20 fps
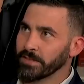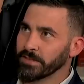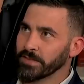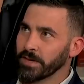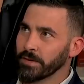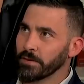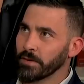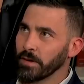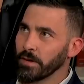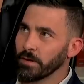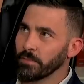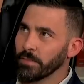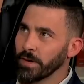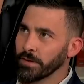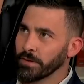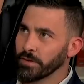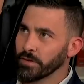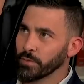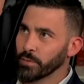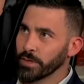at the town hall
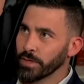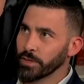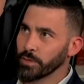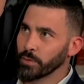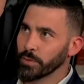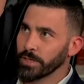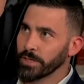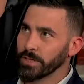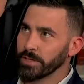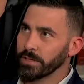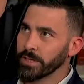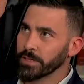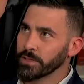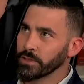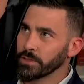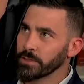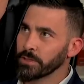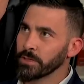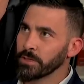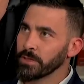about the 2020
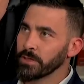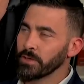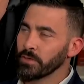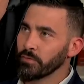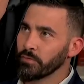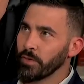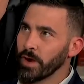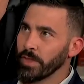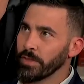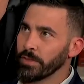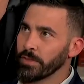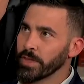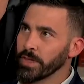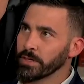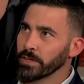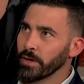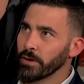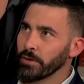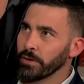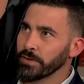election, rather
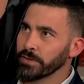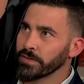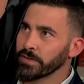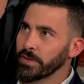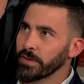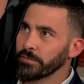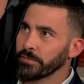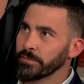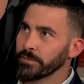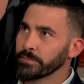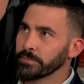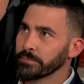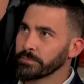than current stuff.